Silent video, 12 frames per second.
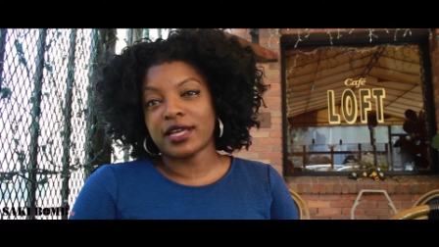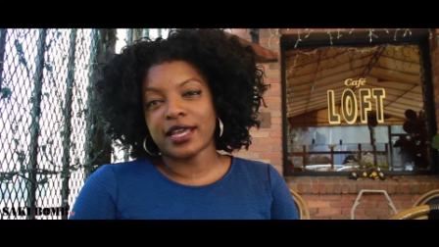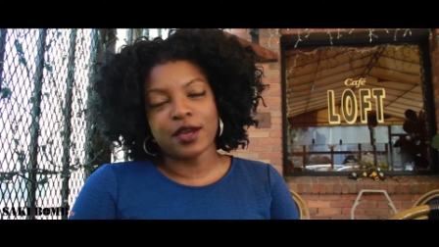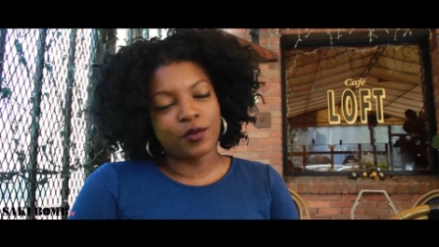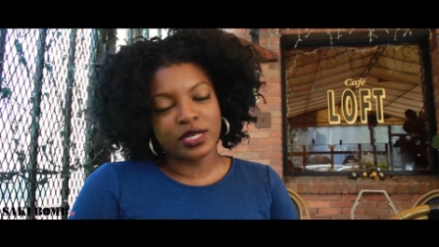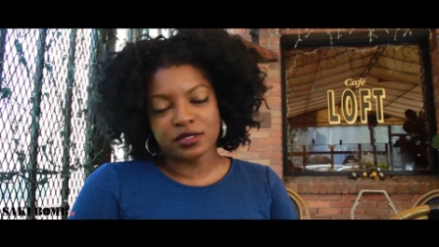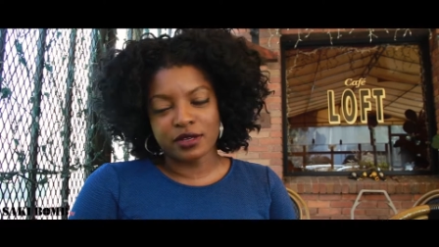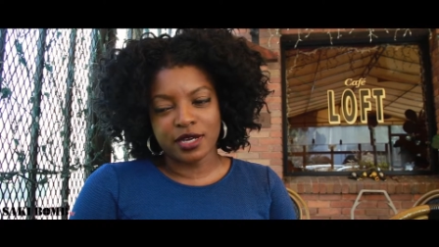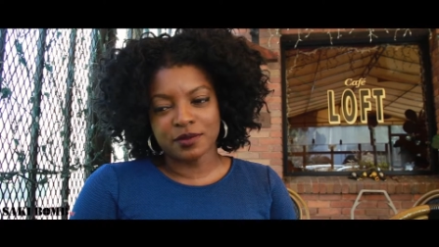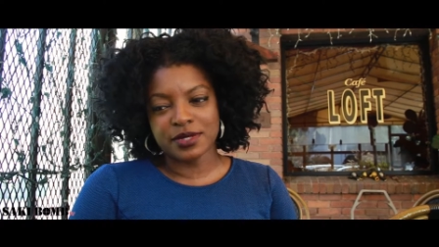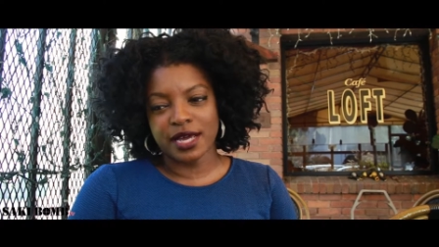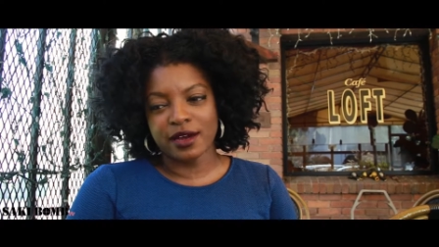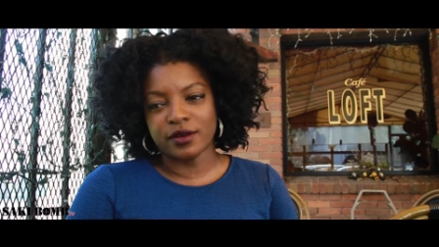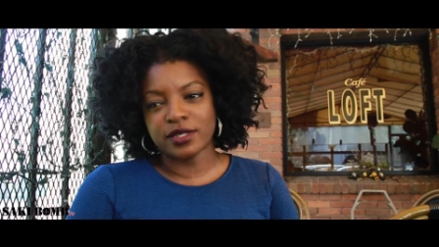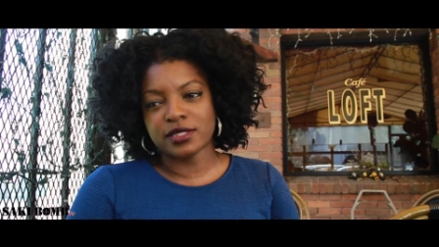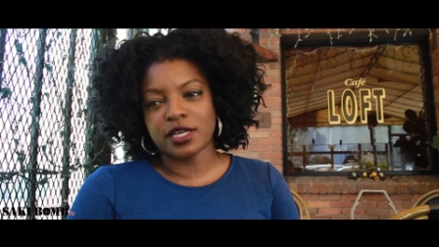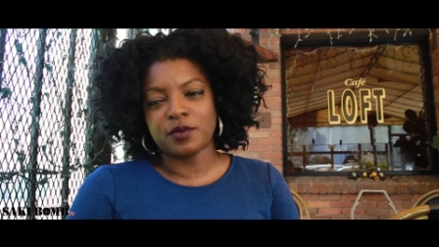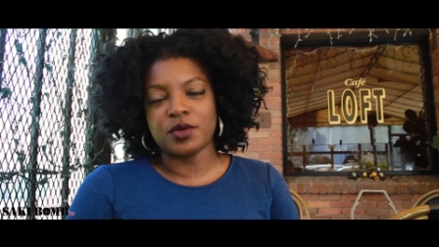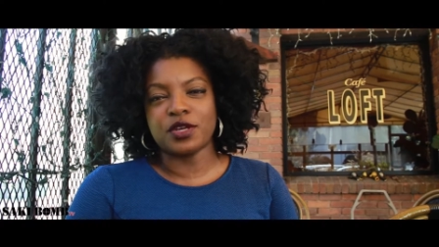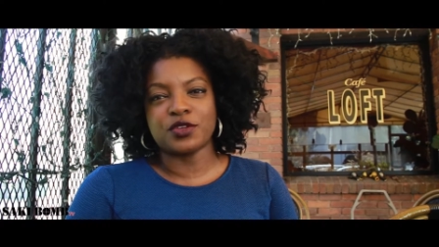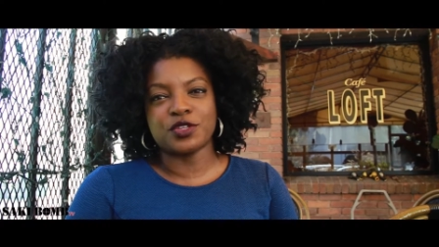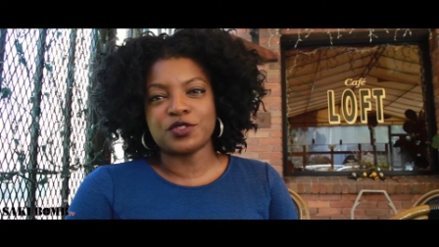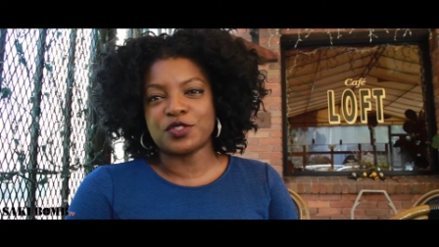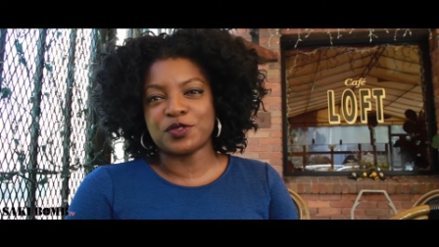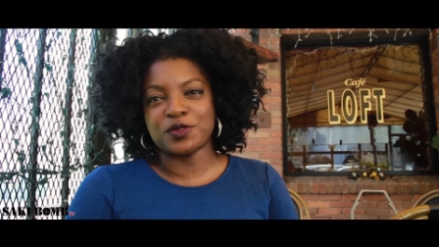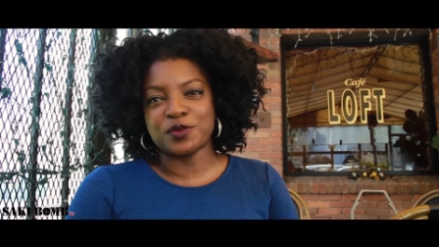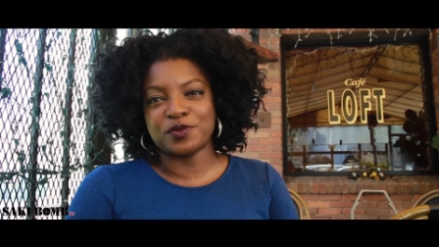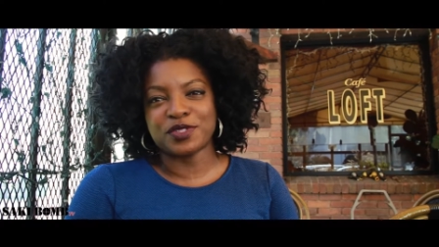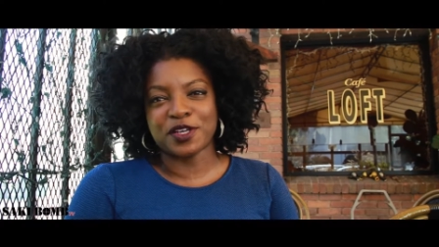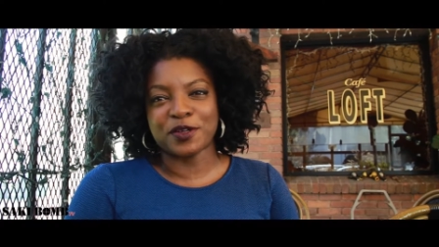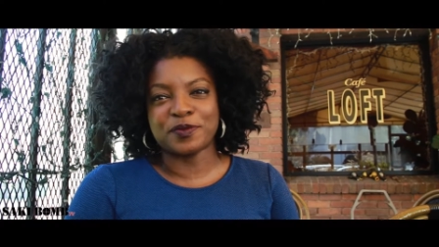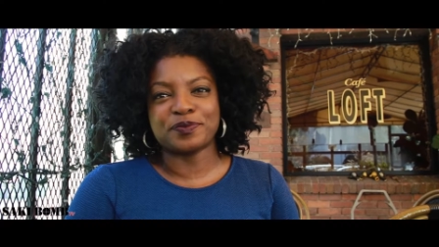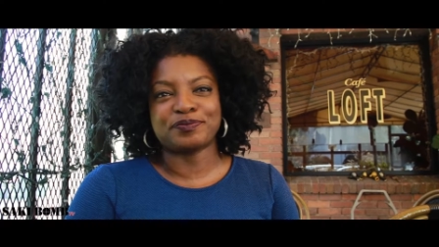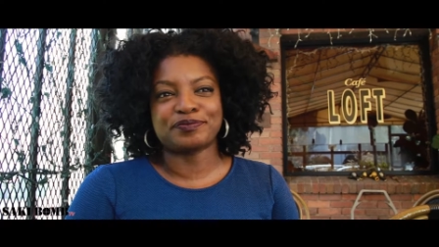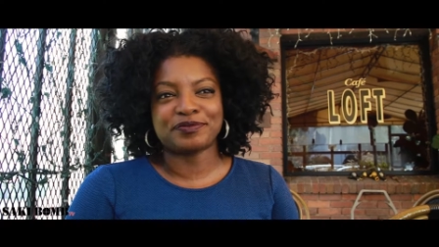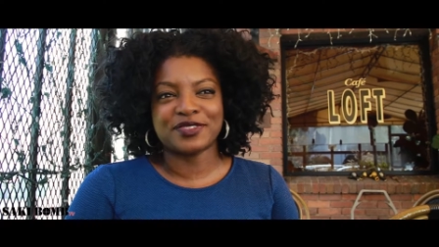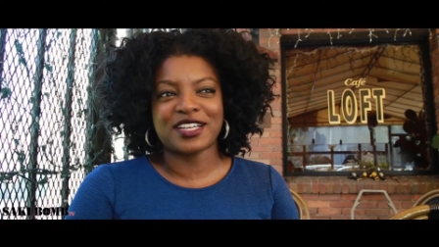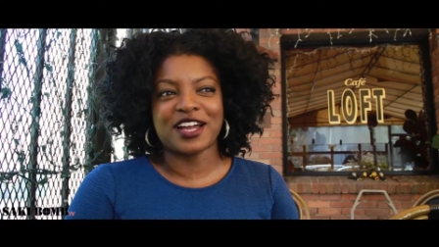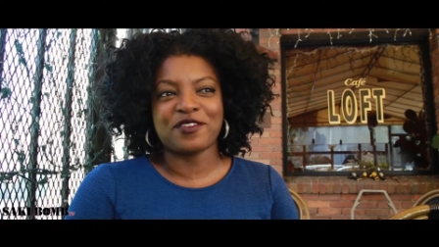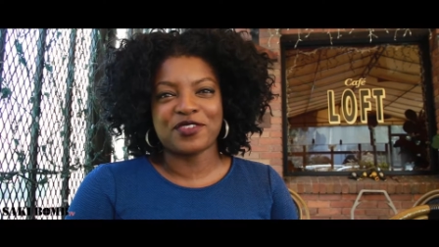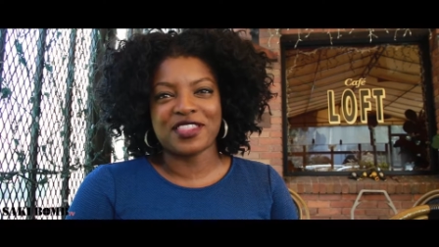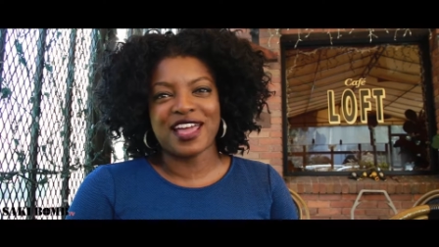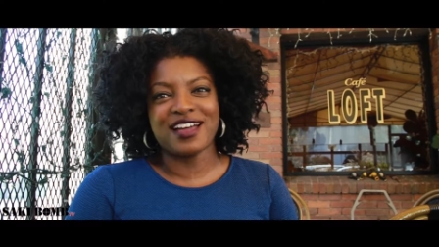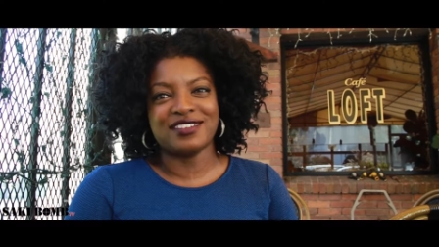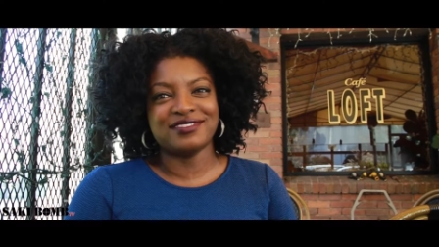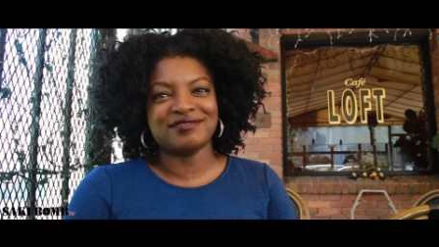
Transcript: Can't wait till it comes out. It's gonna be on YouTube, so look out for that.